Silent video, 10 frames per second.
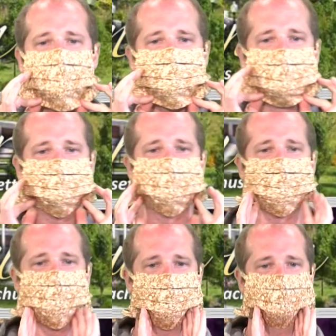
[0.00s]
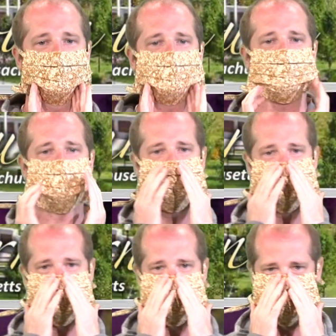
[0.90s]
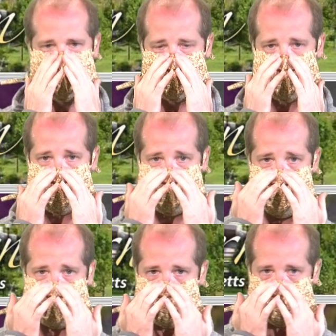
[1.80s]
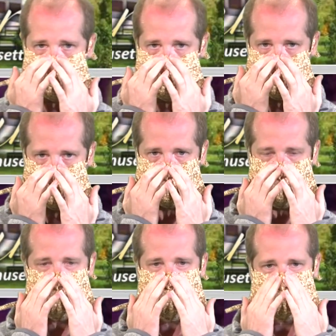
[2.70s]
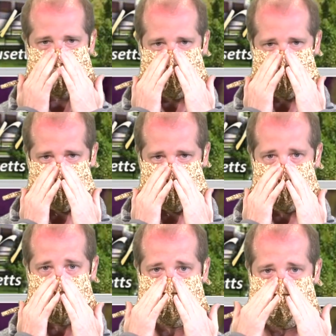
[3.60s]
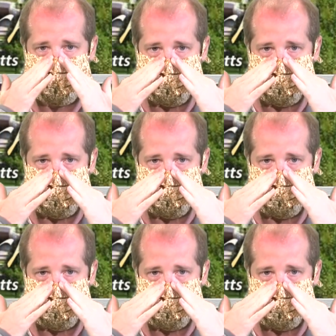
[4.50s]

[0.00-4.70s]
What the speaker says: this mask is then pulled down, making particular attention that it is molded to